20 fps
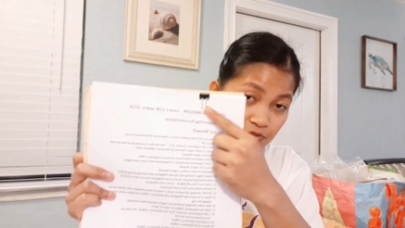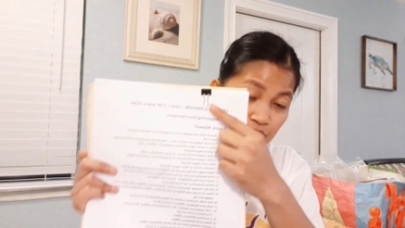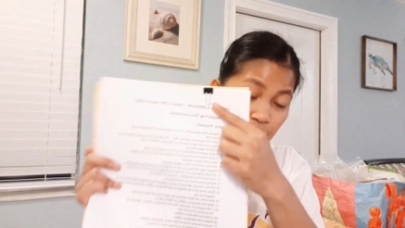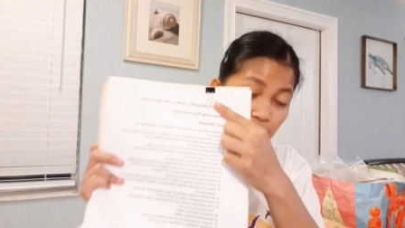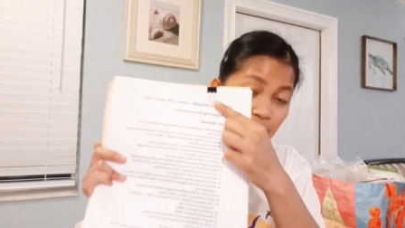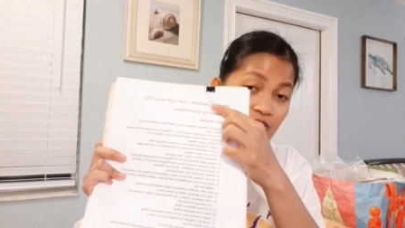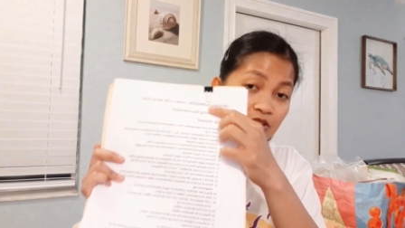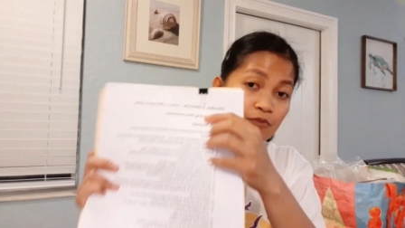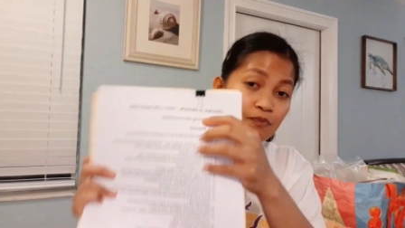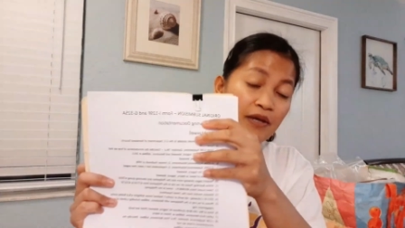So
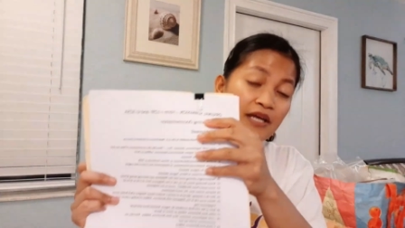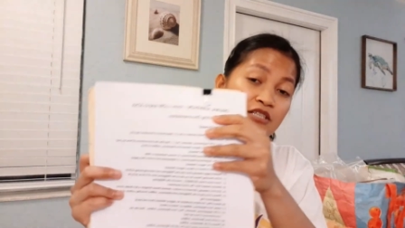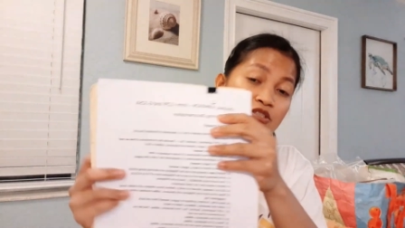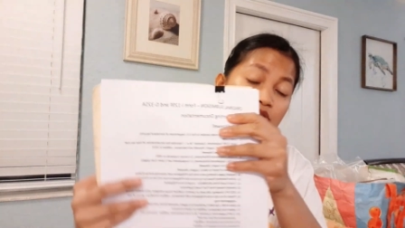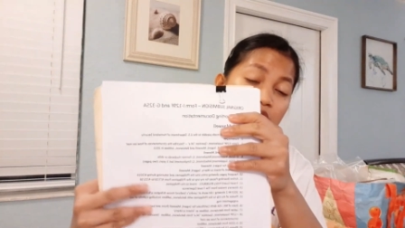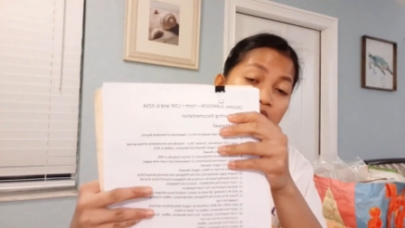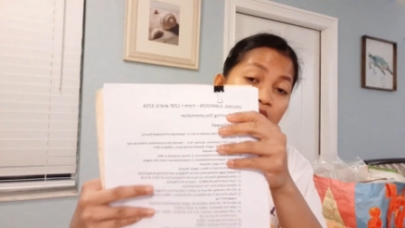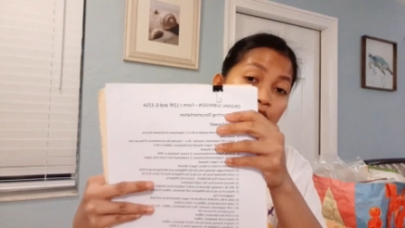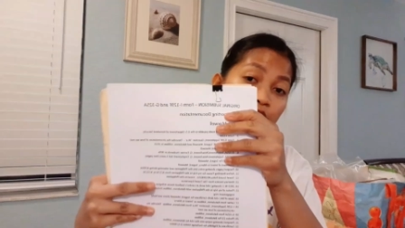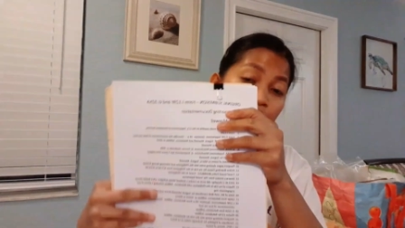it depends
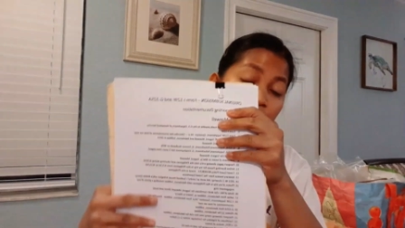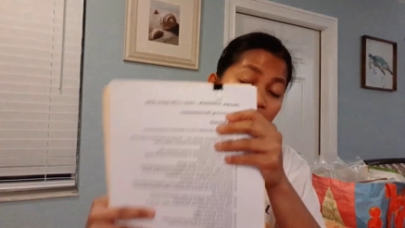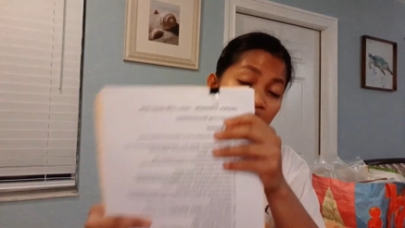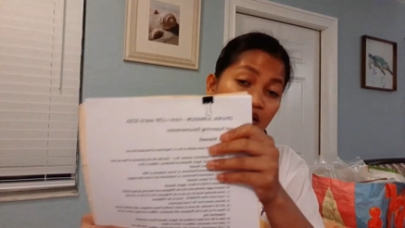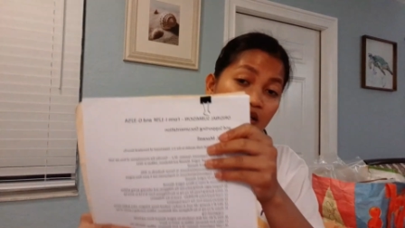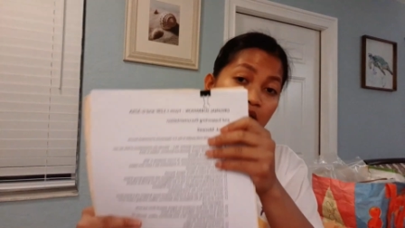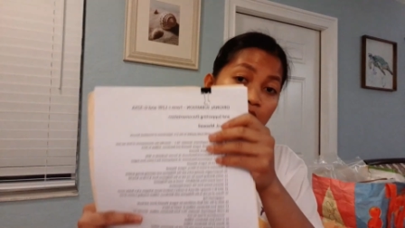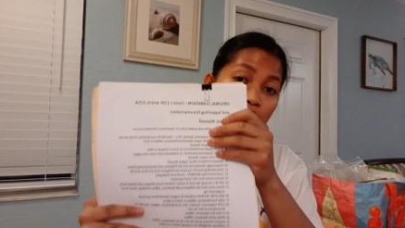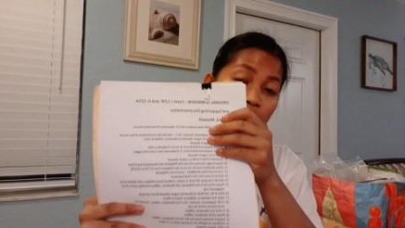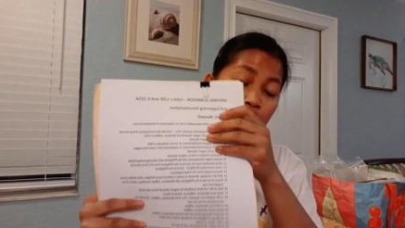on how
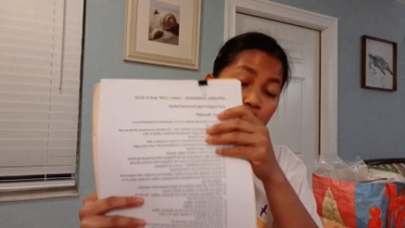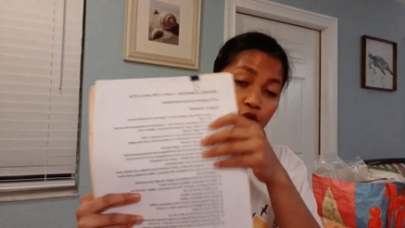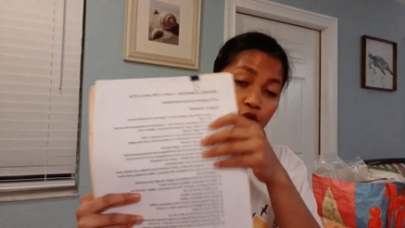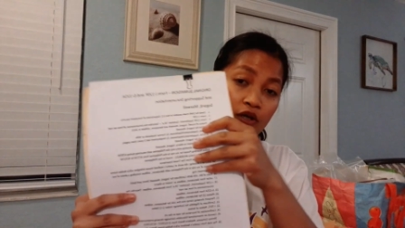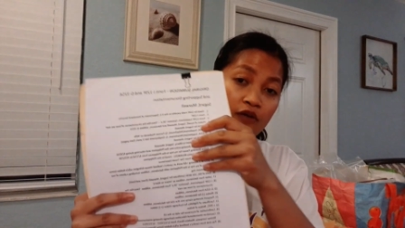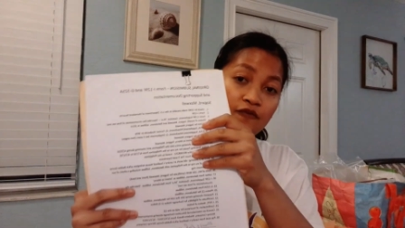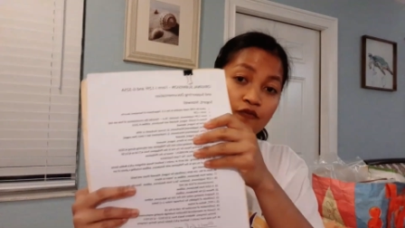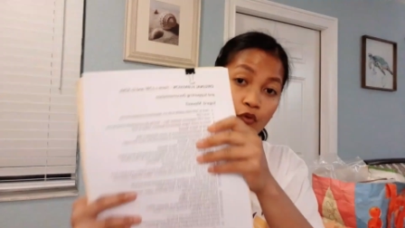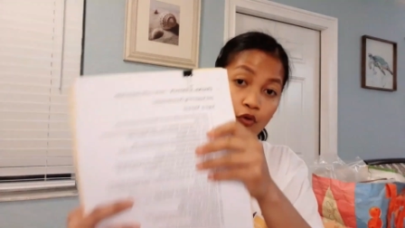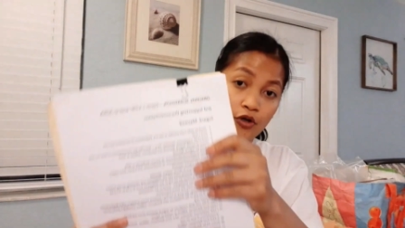thick
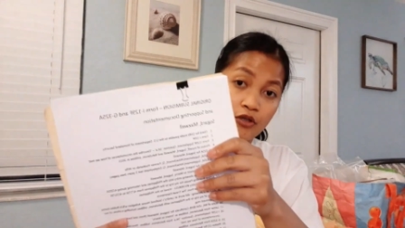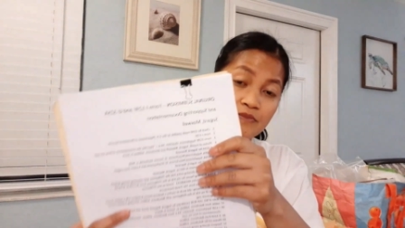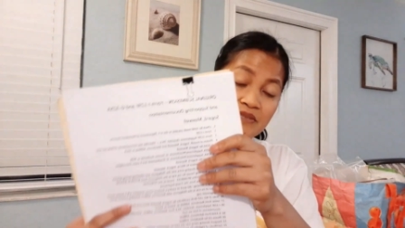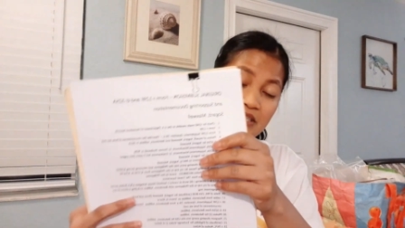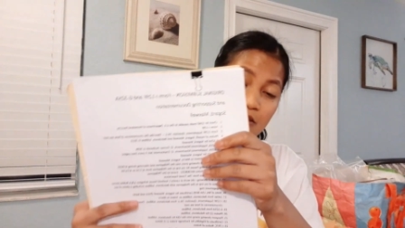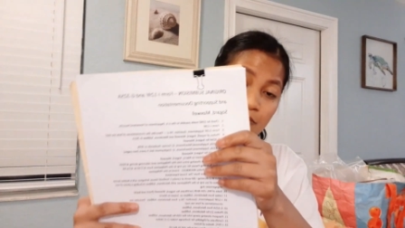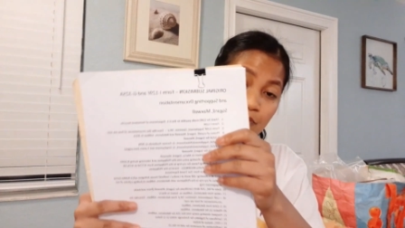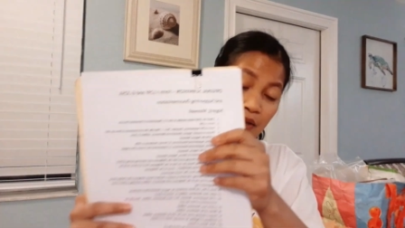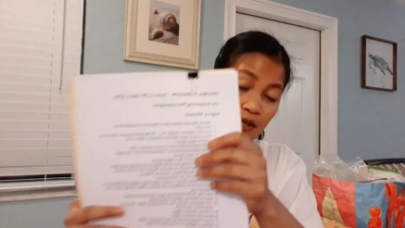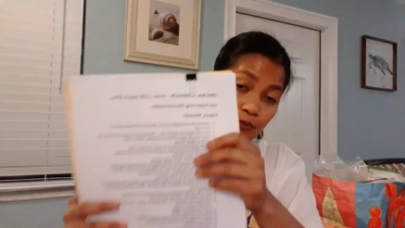your forms
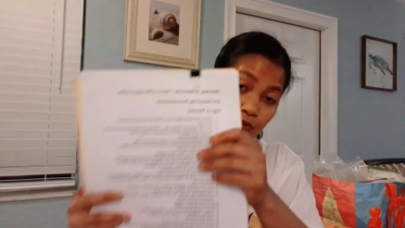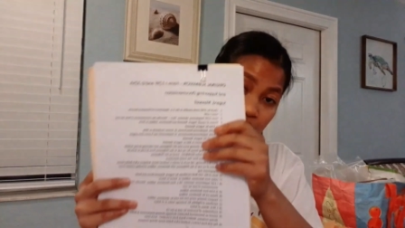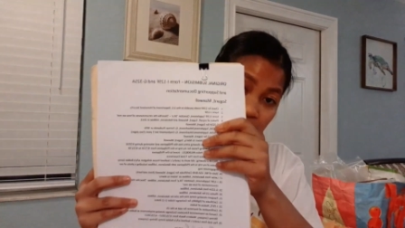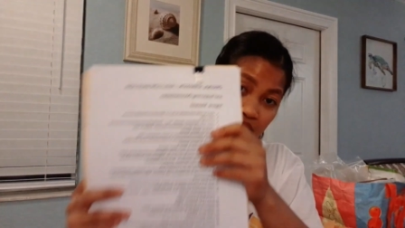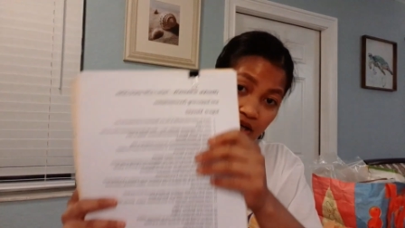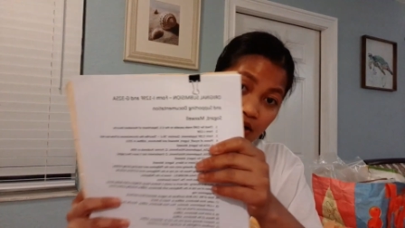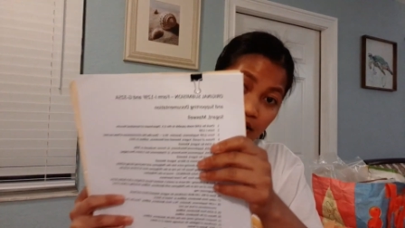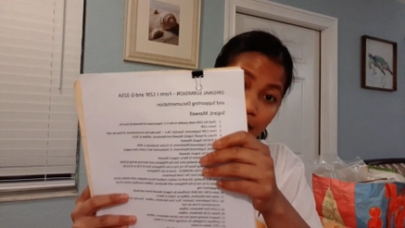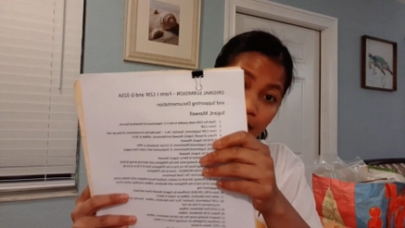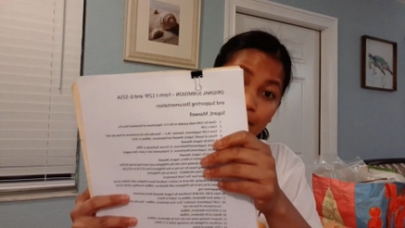and papers
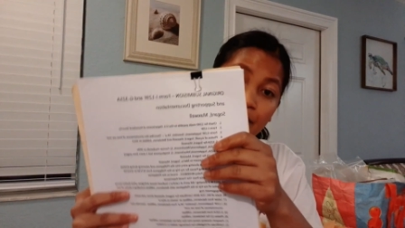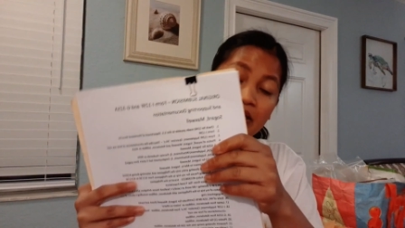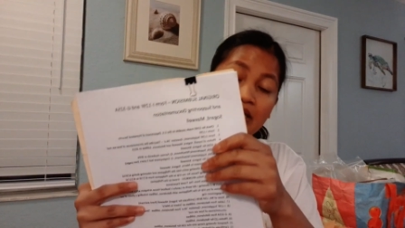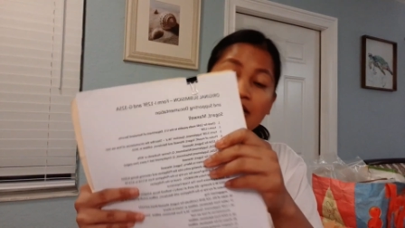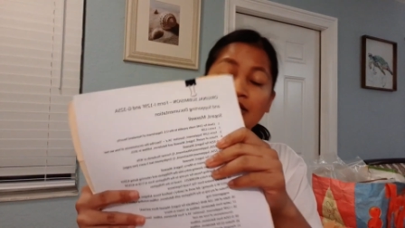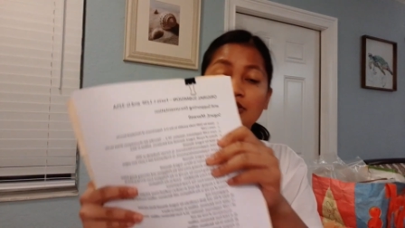are.